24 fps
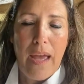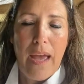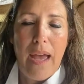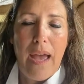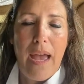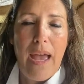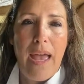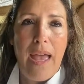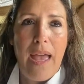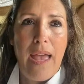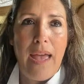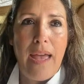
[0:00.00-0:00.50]

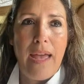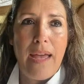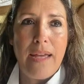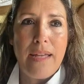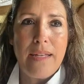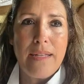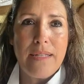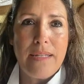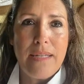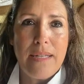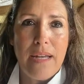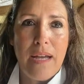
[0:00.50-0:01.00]

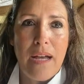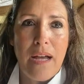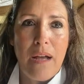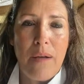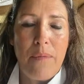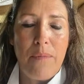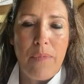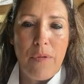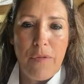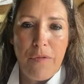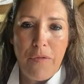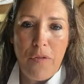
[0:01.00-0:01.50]
And
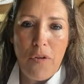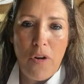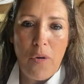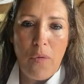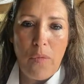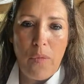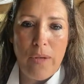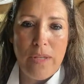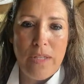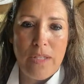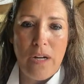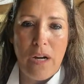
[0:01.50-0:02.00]
before
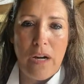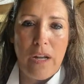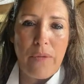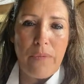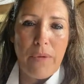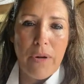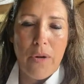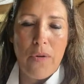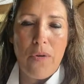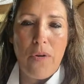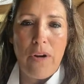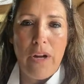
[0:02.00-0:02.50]
we started the
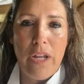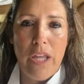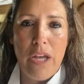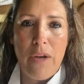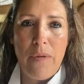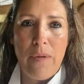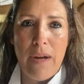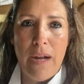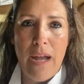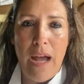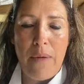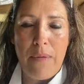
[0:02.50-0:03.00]
recording,
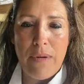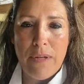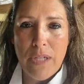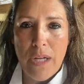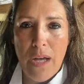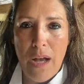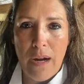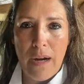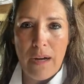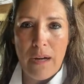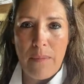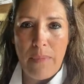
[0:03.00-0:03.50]
you and I were
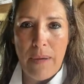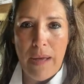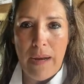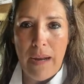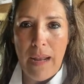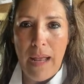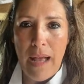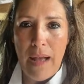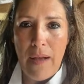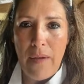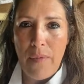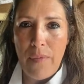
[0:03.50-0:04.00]
talking about
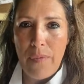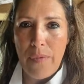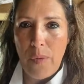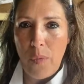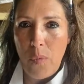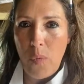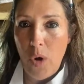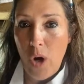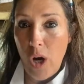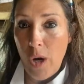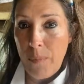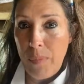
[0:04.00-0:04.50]
how the
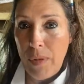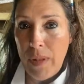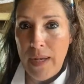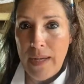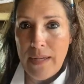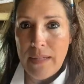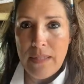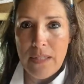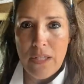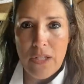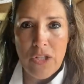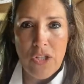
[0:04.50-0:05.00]

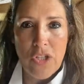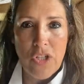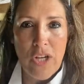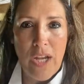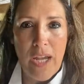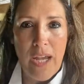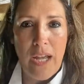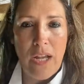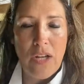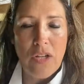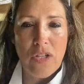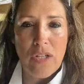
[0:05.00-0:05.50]
workplace has
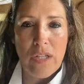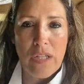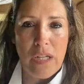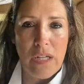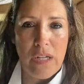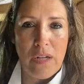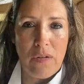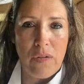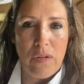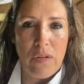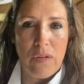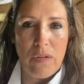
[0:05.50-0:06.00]
changed.
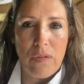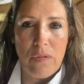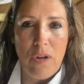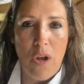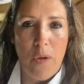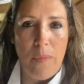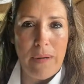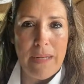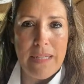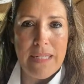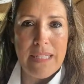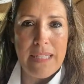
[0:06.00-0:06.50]

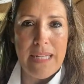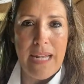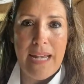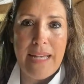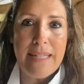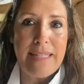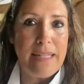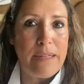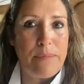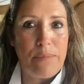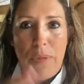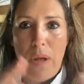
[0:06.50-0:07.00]
Nobody
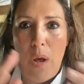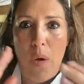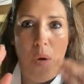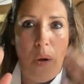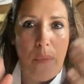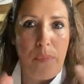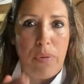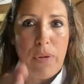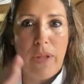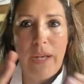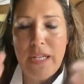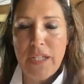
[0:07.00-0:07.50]
stays in a
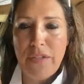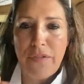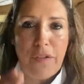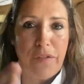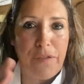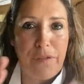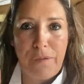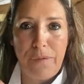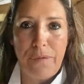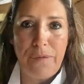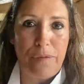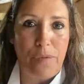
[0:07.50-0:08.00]
place for
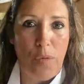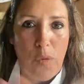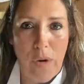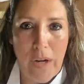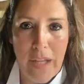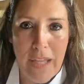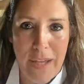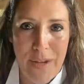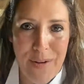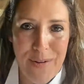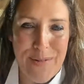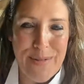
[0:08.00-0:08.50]
40
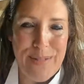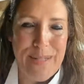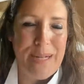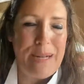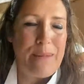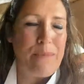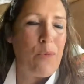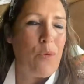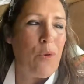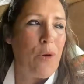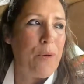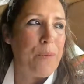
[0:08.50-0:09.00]
years
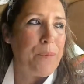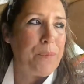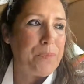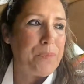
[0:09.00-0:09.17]
anymore.